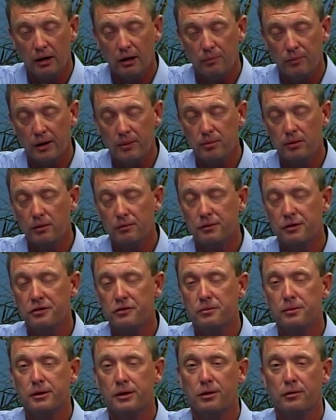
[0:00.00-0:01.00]
people of
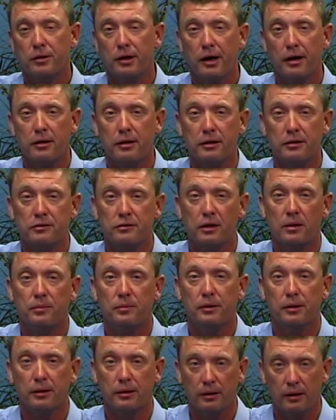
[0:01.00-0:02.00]
Tishomingo County is
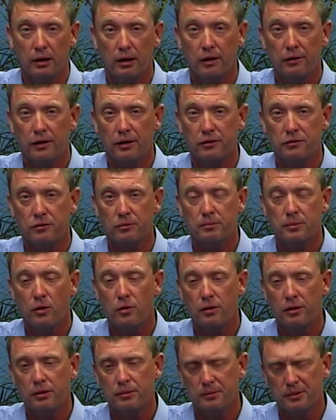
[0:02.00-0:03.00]
something that is
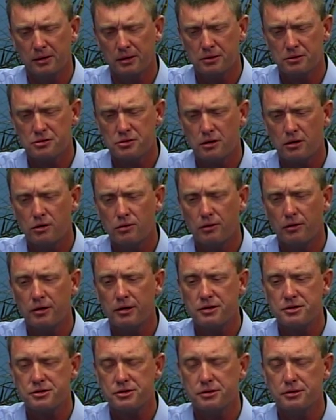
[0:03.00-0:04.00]
important, because strong
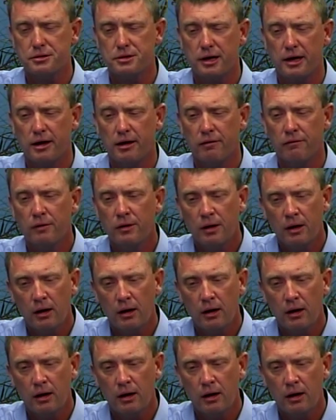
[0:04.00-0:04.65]
Christians have,